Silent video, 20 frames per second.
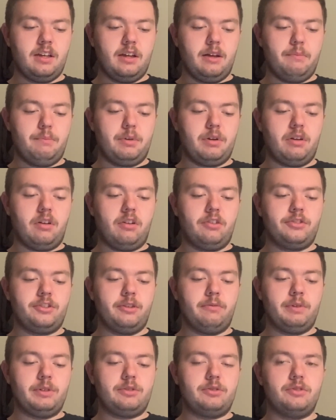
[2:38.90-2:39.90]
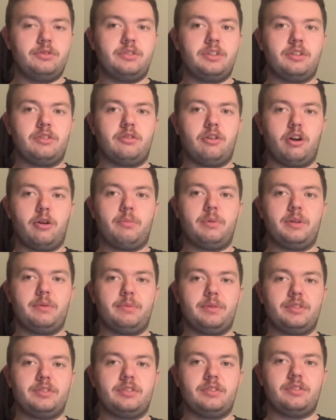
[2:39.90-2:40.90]
but also reducing carbon
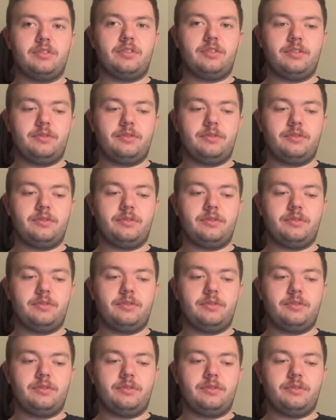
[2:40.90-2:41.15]
emissions.